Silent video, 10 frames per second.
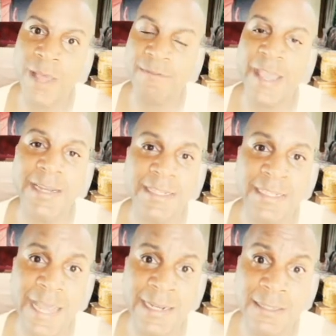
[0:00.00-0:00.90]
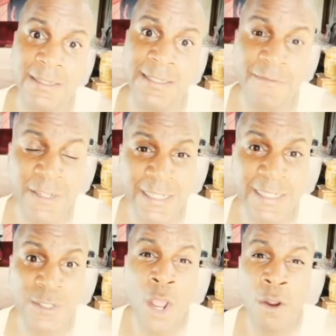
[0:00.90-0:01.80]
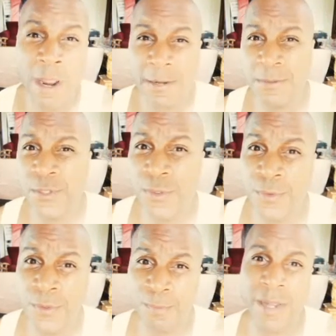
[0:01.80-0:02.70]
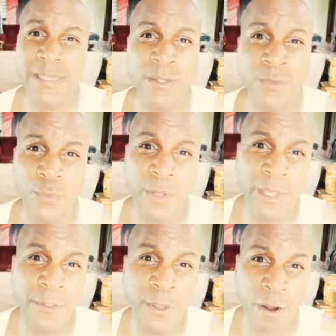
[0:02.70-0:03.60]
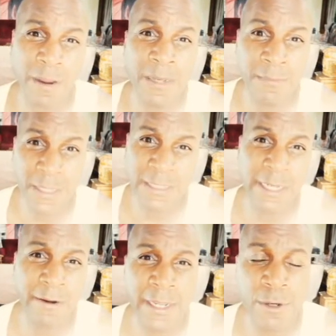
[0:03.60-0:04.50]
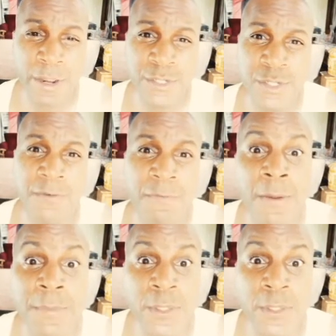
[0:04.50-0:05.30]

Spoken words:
Afghanistan in the 70s, right up to the present with current military aggression from the